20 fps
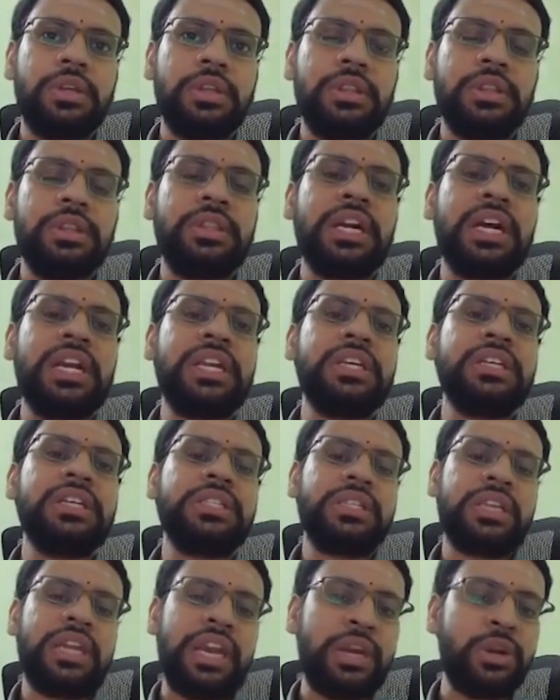That is
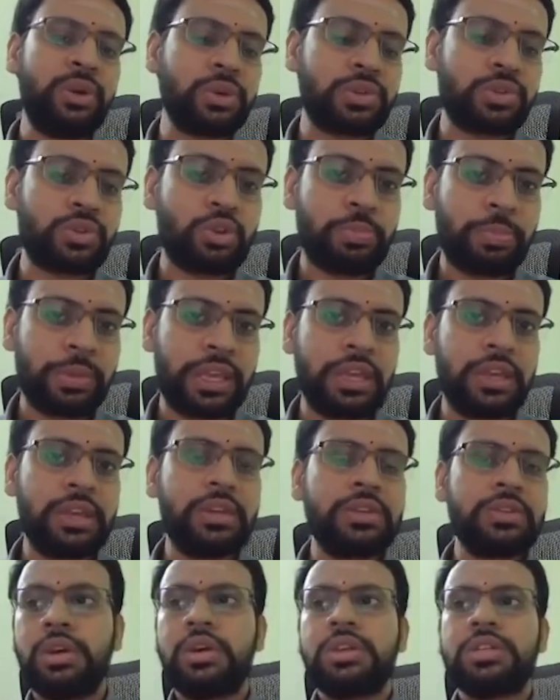endoscopy.
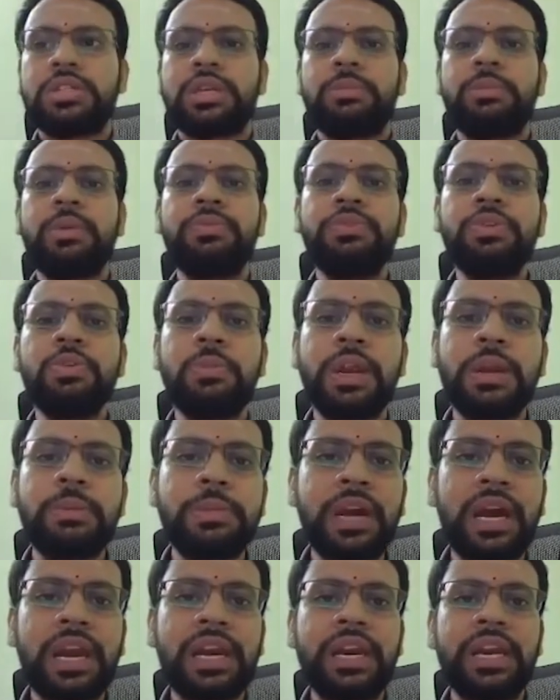Some of you might be
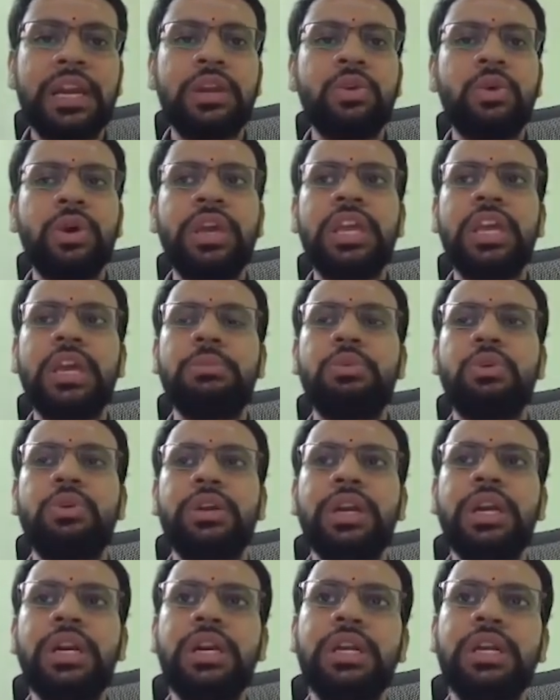already knowing about it.